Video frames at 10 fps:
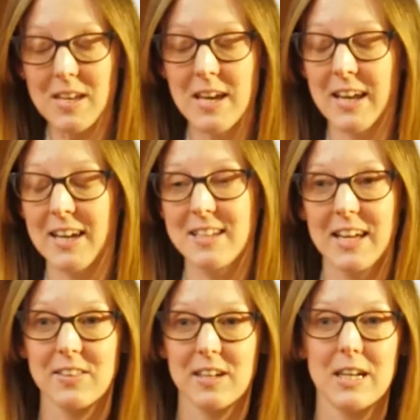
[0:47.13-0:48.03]
and I
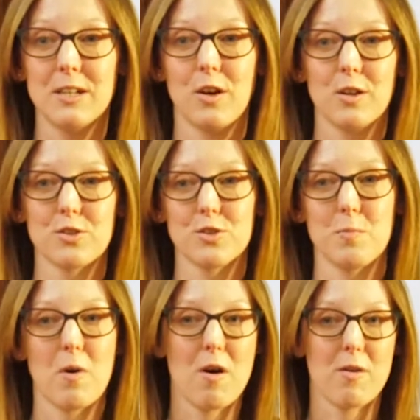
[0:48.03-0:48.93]
take the lead on
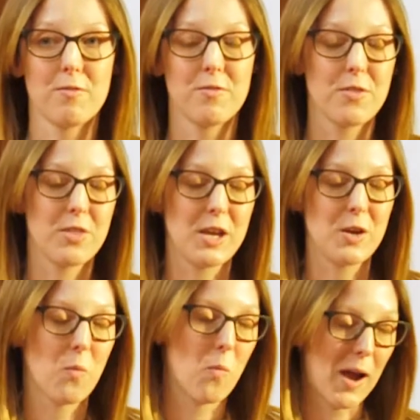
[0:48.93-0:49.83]
some of
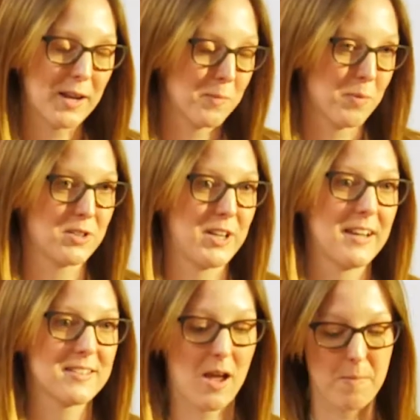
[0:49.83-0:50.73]
the wider
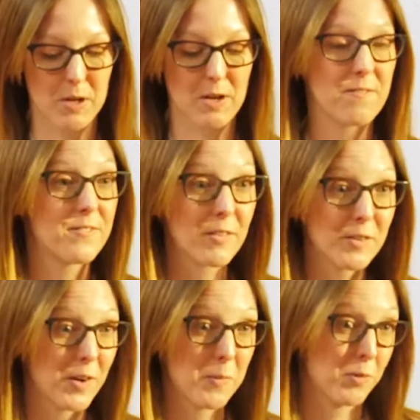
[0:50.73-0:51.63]
projects that I'm going to very,
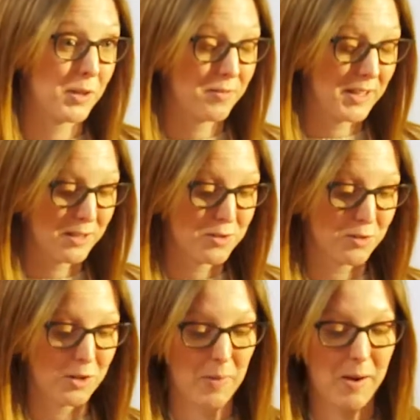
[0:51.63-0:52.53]
very briefly
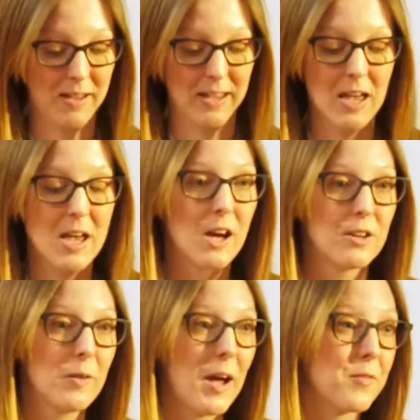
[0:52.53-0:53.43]
talk about here. I
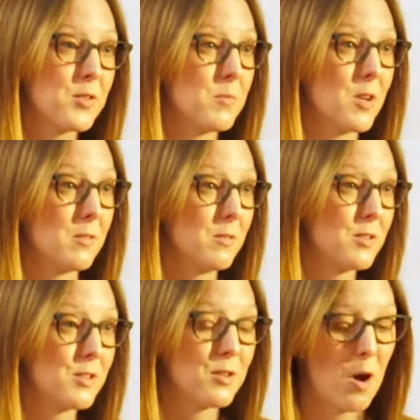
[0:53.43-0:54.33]
do have some
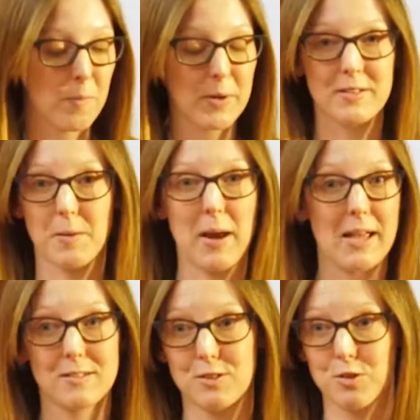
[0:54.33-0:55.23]
notes, not because I
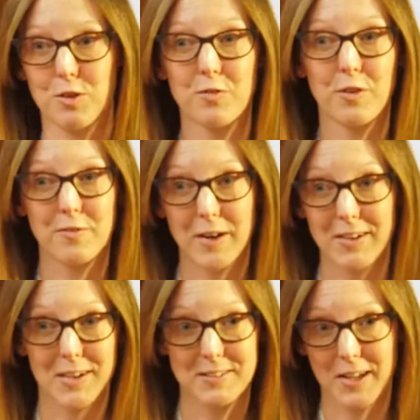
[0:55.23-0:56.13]
plan to talk for a
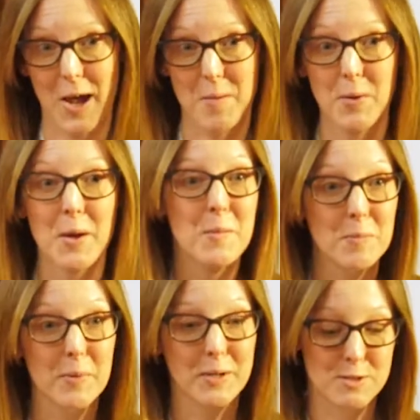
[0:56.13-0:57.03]
very long time,
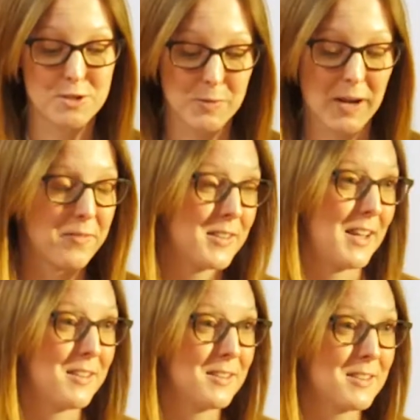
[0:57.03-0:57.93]
but because I do have the
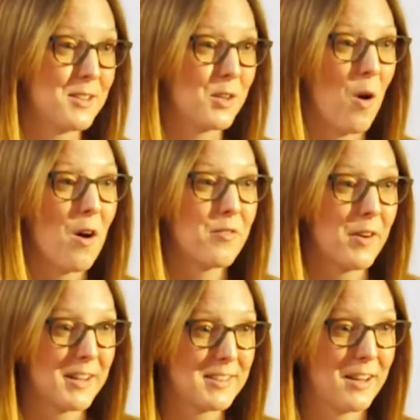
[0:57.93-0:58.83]
tendency to go off
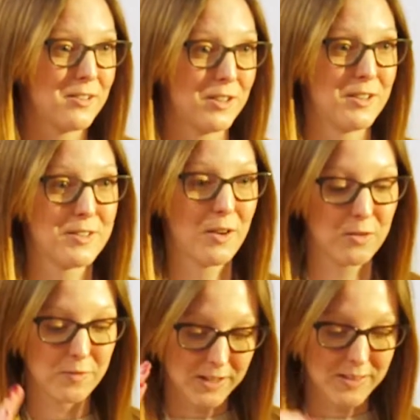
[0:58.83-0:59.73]
on a tangent, so
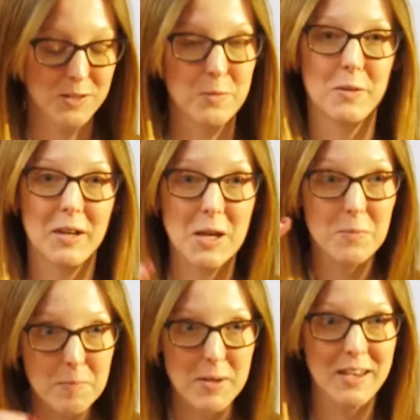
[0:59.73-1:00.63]
hopefully this will
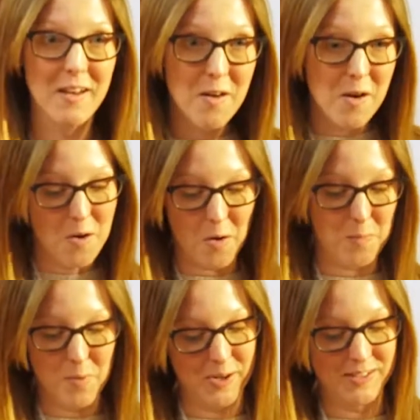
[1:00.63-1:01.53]
keep me
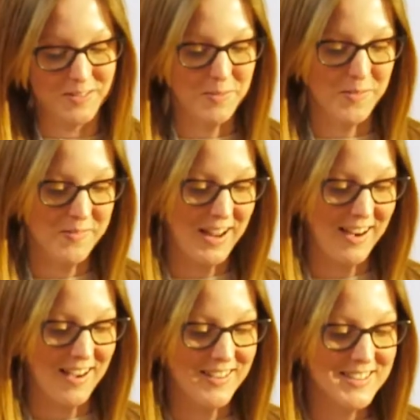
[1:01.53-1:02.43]
on point and we won't get
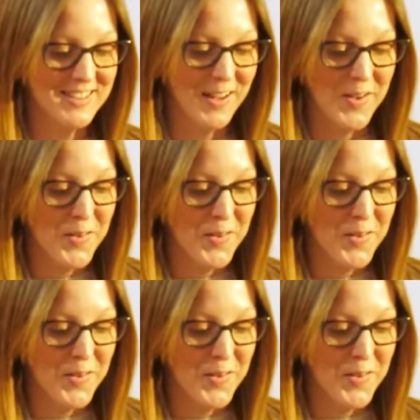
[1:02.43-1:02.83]
lost.